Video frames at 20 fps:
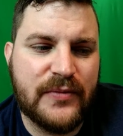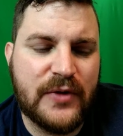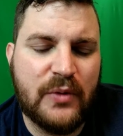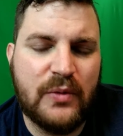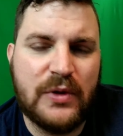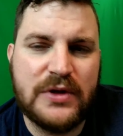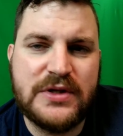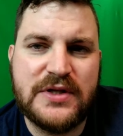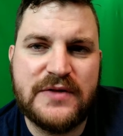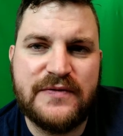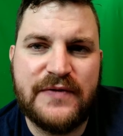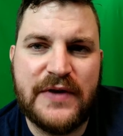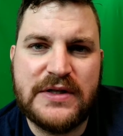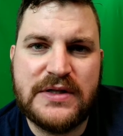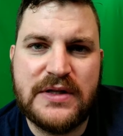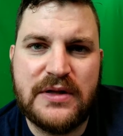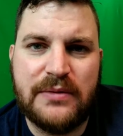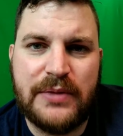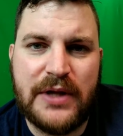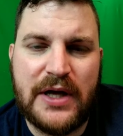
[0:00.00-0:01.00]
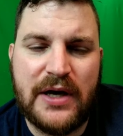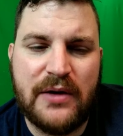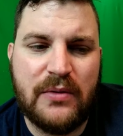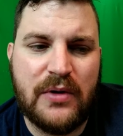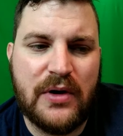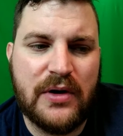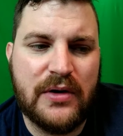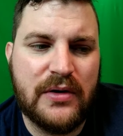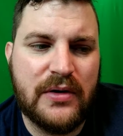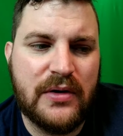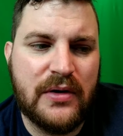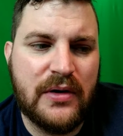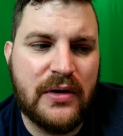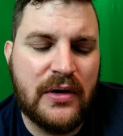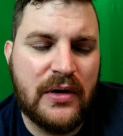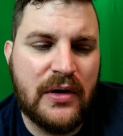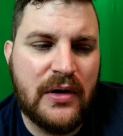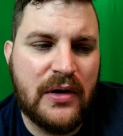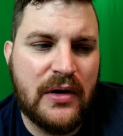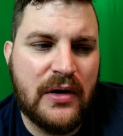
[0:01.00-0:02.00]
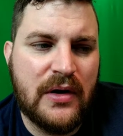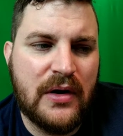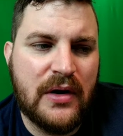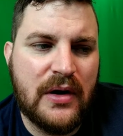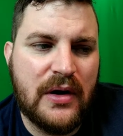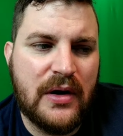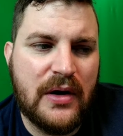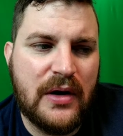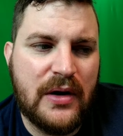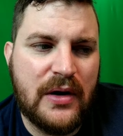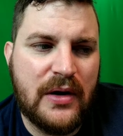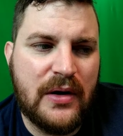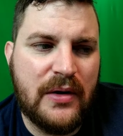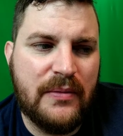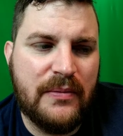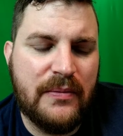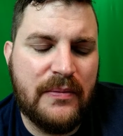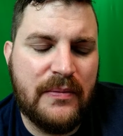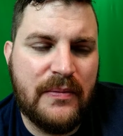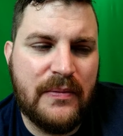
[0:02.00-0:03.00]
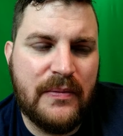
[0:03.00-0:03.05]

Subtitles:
what's his face in the Blackwater, and